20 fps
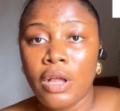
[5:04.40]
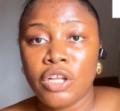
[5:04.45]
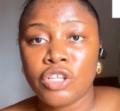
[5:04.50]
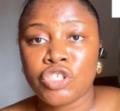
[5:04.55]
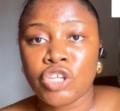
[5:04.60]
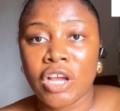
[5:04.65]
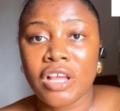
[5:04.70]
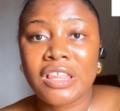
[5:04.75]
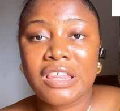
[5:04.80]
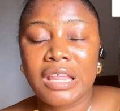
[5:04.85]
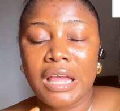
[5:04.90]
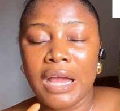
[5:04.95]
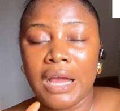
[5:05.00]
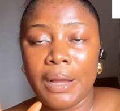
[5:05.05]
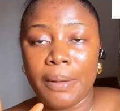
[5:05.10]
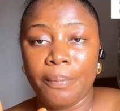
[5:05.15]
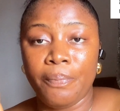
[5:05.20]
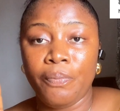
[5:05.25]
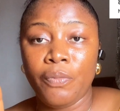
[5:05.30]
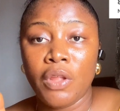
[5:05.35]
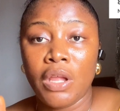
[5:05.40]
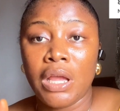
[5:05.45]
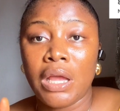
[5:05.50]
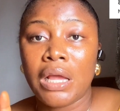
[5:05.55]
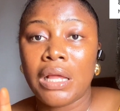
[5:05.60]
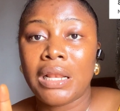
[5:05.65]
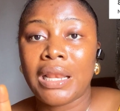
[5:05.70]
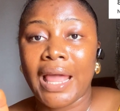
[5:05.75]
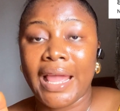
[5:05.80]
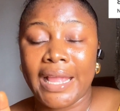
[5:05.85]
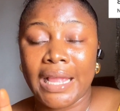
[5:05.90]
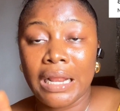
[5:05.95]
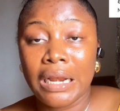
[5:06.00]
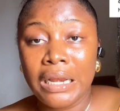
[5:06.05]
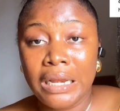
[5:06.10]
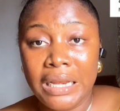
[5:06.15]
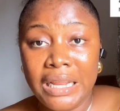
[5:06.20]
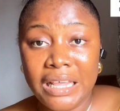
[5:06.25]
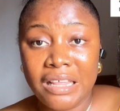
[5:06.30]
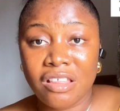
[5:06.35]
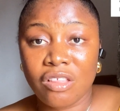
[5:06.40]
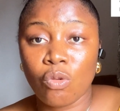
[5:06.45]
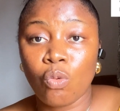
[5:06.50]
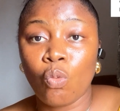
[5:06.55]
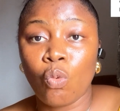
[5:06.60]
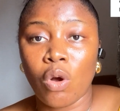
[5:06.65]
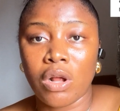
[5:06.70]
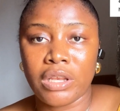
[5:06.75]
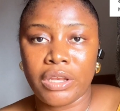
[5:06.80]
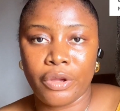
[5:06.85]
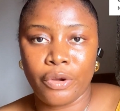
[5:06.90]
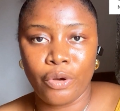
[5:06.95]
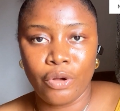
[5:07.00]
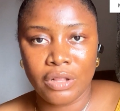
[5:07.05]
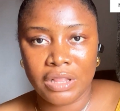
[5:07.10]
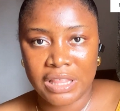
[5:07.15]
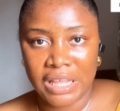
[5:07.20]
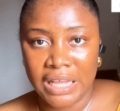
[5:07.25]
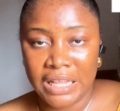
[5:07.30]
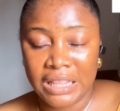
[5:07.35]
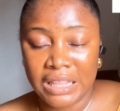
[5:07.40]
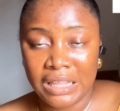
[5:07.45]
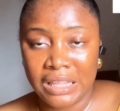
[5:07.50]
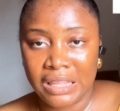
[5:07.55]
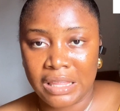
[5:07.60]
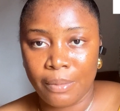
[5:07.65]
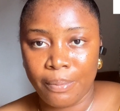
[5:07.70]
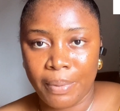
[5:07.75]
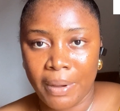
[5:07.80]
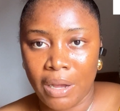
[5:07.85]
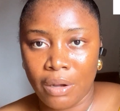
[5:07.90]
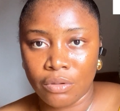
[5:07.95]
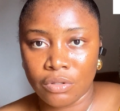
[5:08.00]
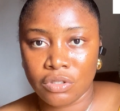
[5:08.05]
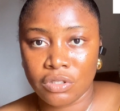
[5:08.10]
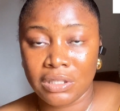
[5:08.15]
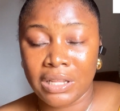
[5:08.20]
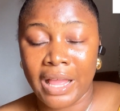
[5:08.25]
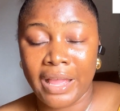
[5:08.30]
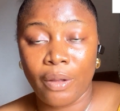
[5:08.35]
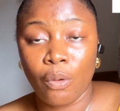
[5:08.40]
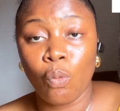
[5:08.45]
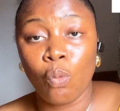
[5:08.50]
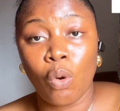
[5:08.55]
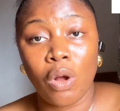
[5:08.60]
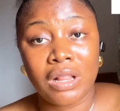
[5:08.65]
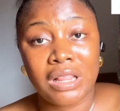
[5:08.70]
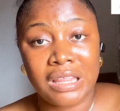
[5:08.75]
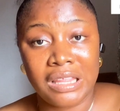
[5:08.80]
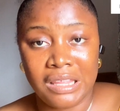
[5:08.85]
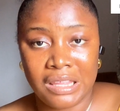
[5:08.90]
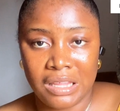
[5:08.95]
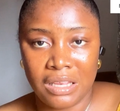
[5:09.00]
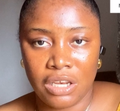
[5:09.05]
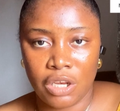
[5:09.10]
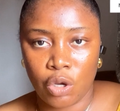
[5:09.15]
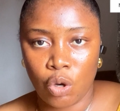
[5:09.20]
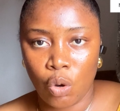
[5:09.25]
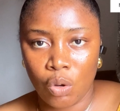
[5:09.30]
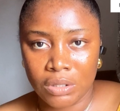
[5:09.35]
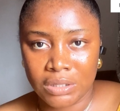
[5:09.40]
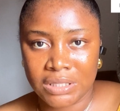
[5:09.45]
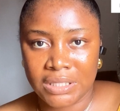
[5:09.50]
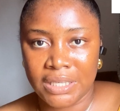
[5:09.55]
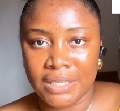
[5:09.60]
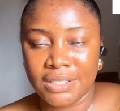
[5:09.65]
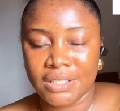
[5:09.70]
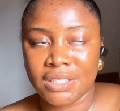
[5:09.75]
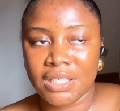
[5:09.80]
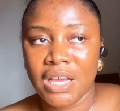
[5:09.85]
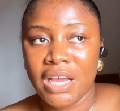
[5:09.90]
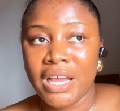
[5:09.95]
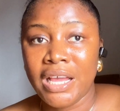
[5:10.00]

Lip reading: just like list what the content is about, like what is in the content.